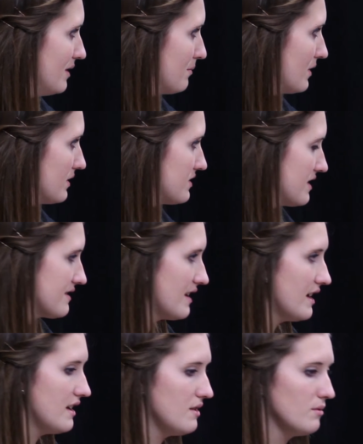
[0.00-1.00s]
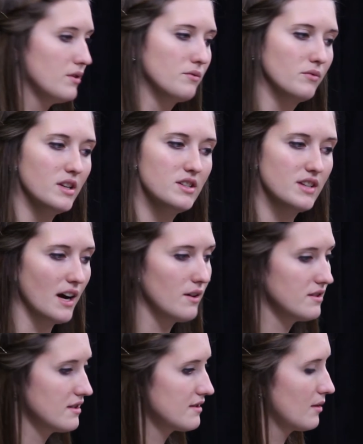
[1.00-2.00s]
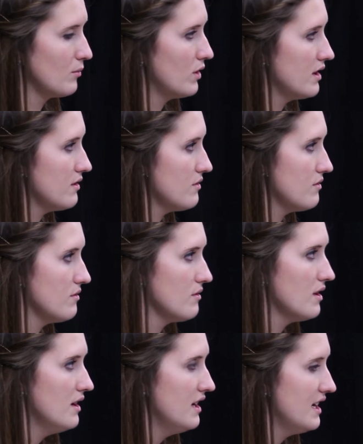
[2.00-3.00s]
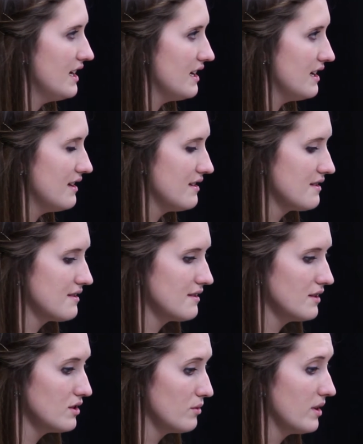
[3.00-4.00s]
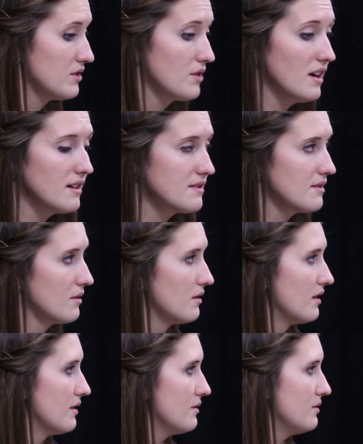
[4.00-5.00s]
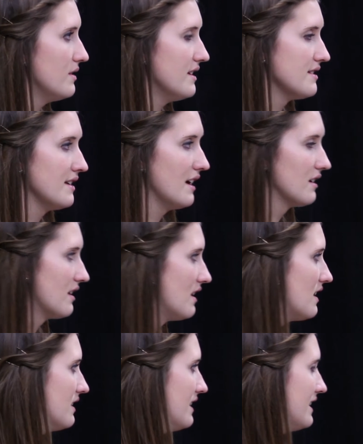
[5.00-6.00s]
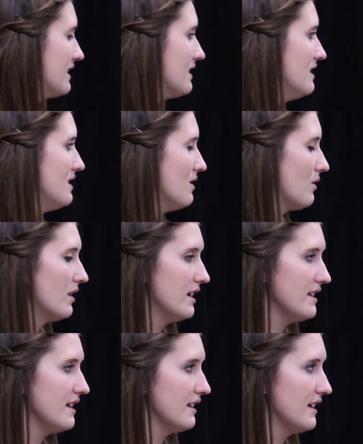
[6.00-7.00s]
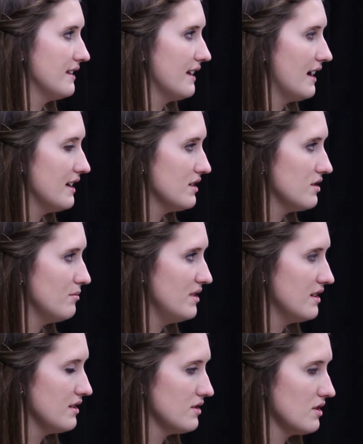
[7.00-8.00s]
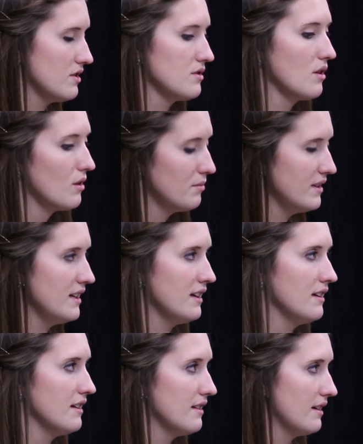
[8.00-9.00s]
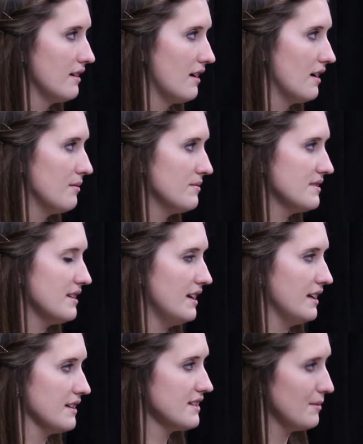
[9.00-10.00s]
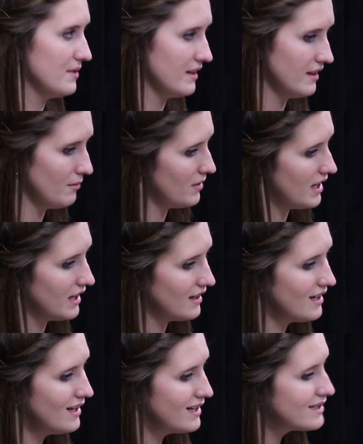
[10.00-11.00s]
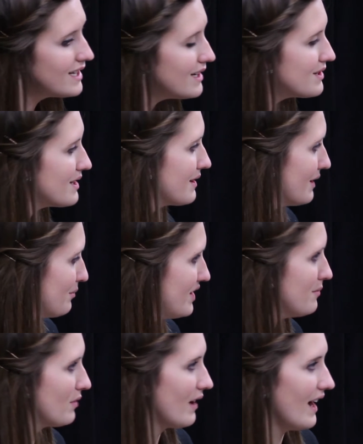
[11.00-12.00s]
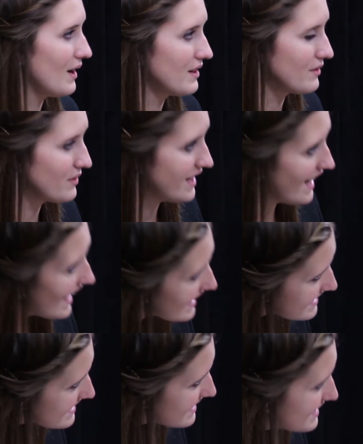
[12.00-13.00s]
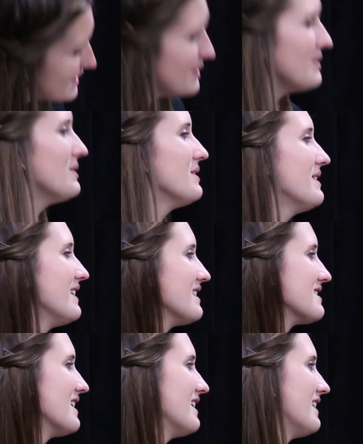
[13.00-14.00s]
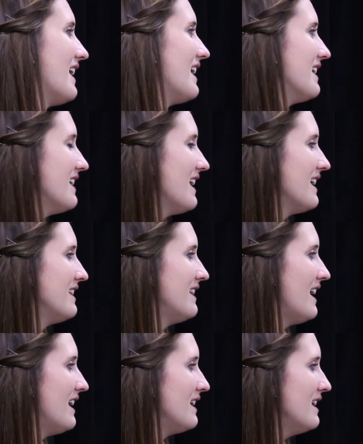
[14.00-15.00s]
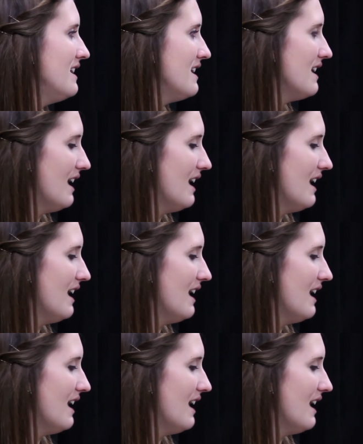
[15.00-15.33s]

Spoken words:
to people, just like you would reach out to someone who is doing drugs or who is an alcoholic or anything like that. It should be the church opening their arms and accepting them in, teaching their people how to react to things like that, and then